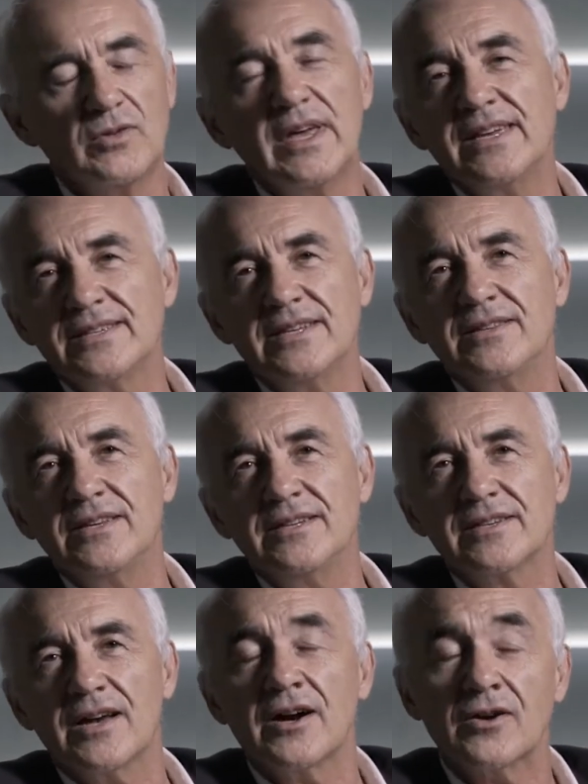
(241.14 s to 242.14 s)
Today
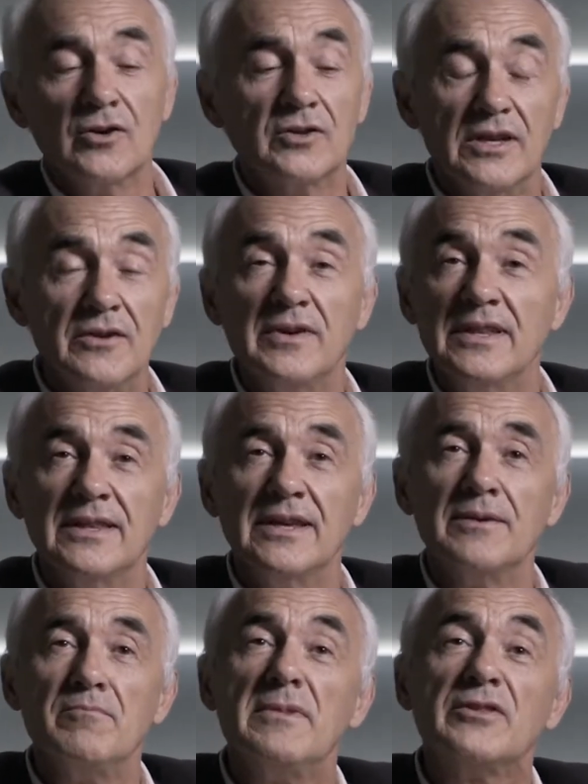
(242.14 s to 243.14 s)
cities are not even
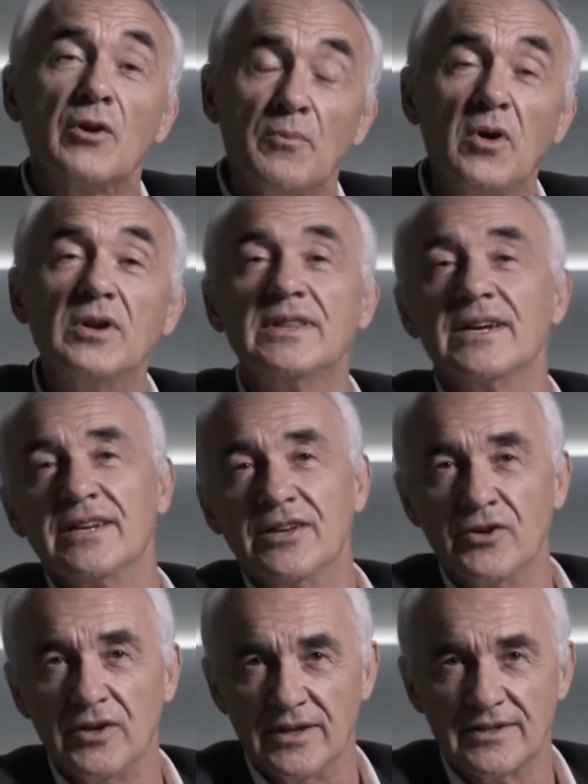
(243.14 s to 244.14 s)
the metropolitan
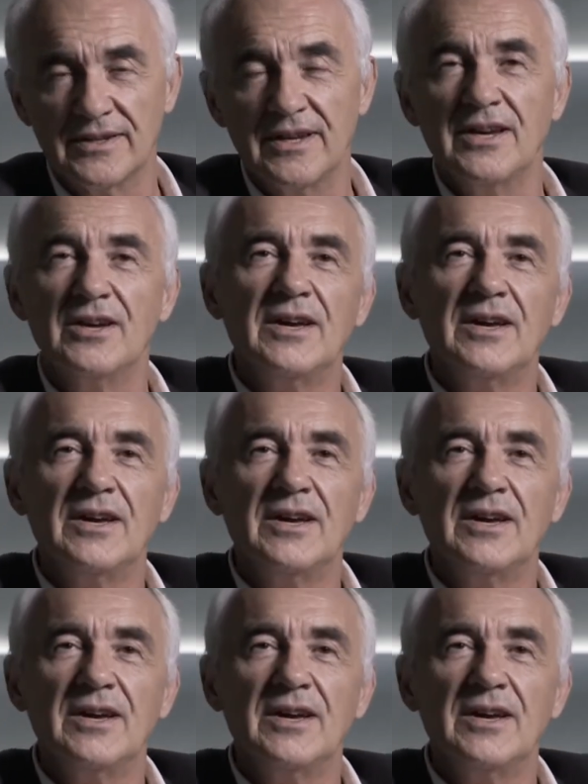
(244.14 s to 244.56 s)
areas.